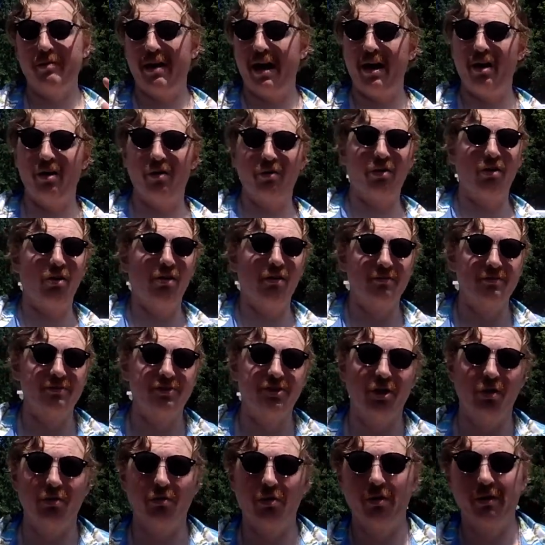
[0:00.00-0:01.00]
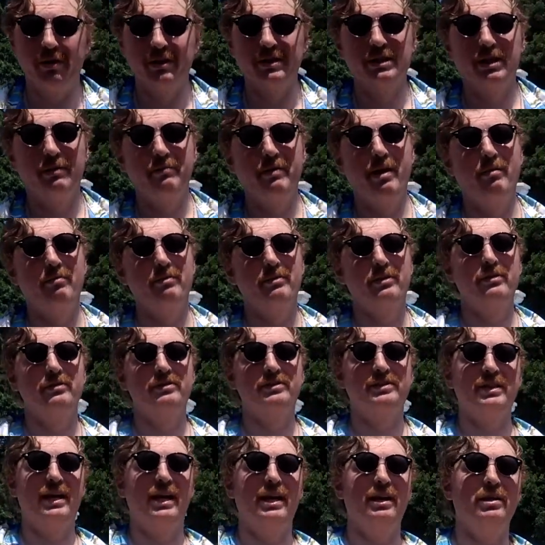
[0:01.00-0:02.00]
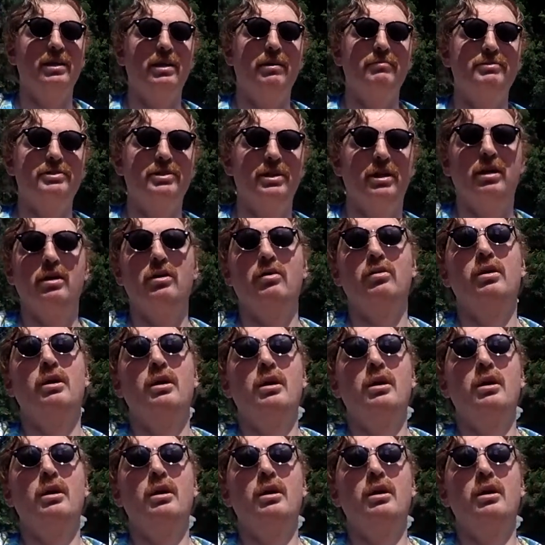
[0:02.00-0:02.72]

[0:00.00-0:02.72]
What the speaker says: I don't know if Joe Rogan's going to be able to do stand-up, so